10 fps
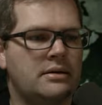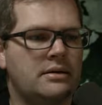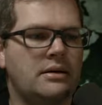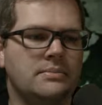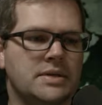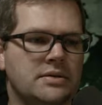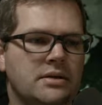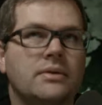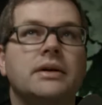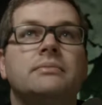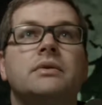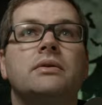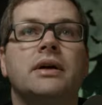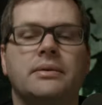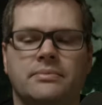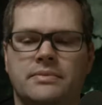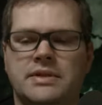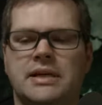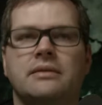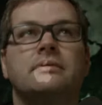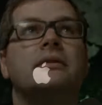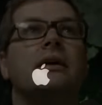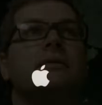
Oh, still going. Okay. See, now